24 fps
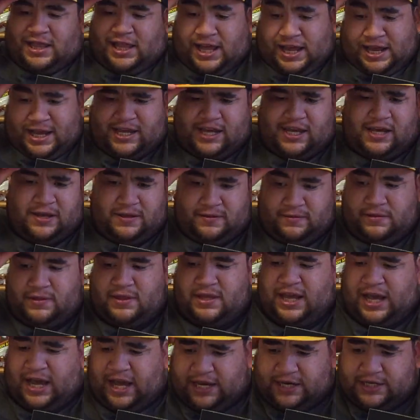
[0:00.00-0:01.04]
like
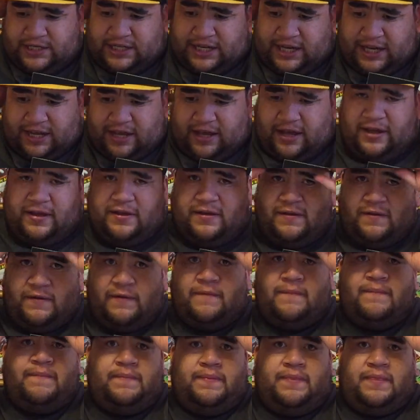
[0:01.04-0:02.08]
the idea
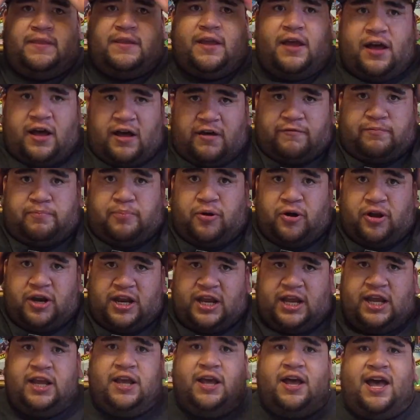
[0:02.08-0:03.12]
of
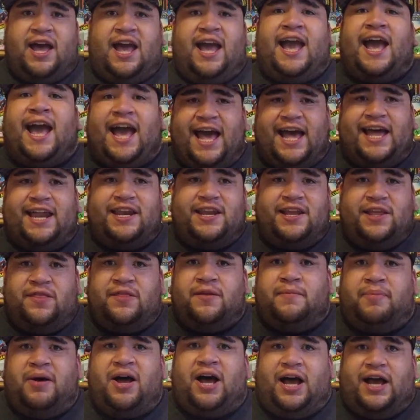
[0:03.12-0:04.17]
putting a hat in
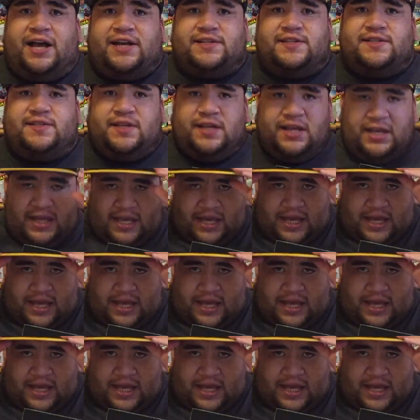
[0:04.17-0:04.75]
the box.